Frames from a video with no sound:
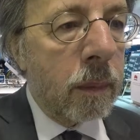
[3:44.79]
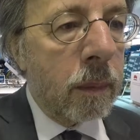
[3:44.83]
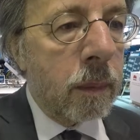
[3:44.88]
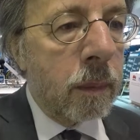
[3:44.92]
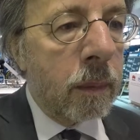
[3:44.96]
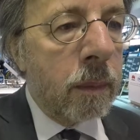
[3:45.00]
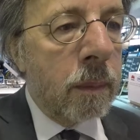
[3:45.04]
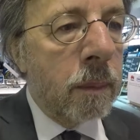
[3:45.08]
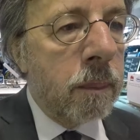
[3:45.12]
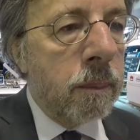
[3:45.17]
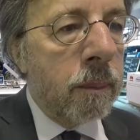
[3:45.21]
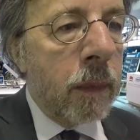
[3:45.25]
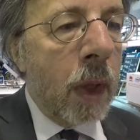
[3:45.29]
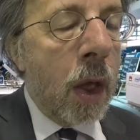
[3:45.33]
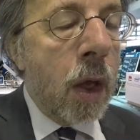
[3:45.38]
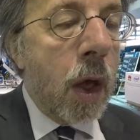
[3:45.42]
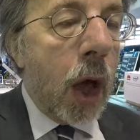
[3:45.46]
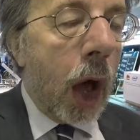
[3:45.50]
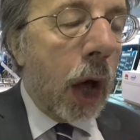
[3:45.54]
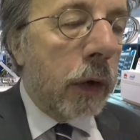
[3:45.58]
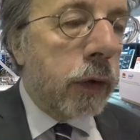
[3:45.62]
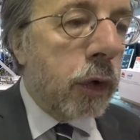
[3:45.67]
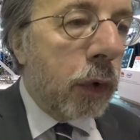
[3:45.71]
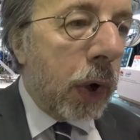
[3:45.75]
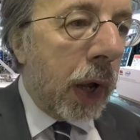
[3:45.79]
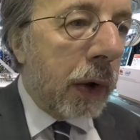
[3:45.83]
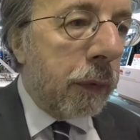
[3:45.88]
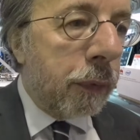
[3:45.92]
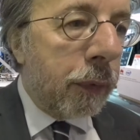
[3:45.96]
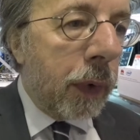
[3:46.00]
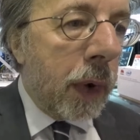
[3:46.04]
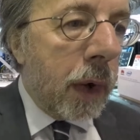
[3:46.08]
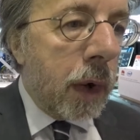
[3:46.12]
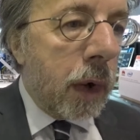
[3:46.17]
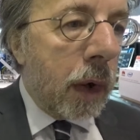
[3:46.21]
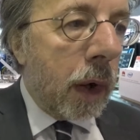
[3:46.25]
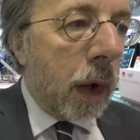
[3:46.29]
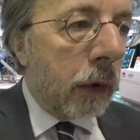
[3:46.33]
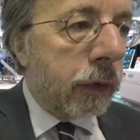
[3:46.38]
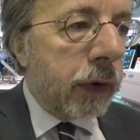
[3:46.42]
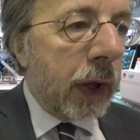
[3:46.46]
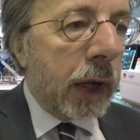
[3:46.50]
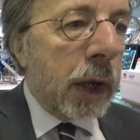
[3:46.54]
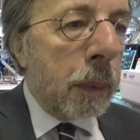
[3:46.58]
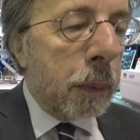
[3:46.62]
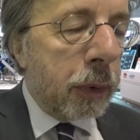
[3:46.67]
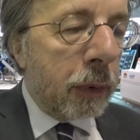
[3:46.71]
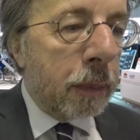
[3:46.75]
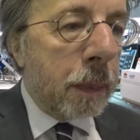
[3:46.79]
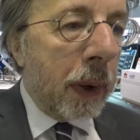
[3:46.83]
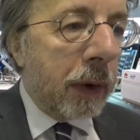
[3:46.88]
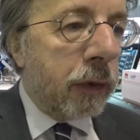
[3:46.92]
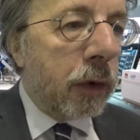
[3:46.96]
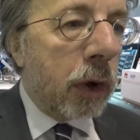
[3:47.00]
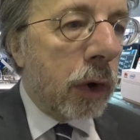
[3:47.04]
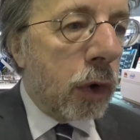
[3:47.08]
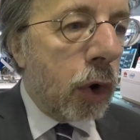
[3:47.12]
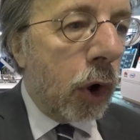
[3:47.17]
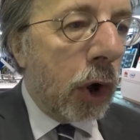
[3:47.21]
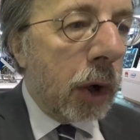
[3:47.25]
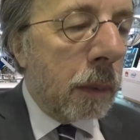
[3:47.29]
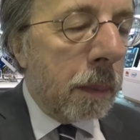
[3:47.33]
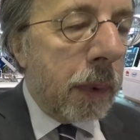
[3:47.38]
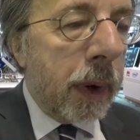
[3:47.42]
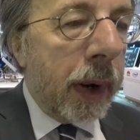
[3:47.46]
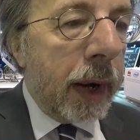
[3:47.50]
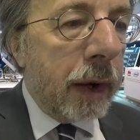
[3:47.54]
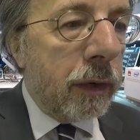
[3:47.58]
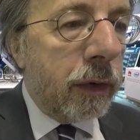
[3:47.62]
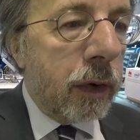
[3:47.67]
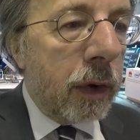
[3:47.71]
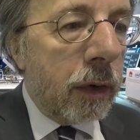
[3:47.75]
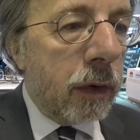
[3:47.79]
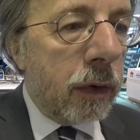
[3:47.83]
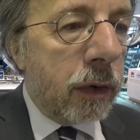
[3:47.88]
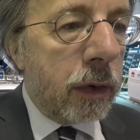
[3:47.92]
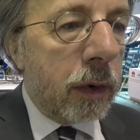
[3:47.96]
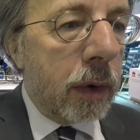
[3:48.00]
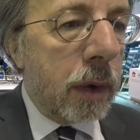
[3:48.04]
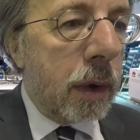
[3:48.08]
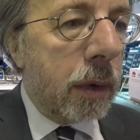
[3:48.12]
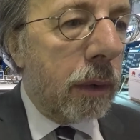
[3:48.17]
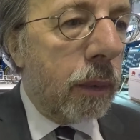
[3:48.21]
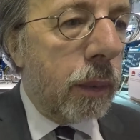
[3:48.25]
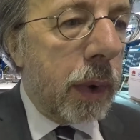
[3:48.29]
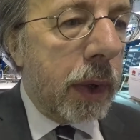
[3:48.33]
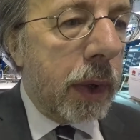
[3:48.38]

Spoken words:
Mm-hmm. Do you have set up special collaborations to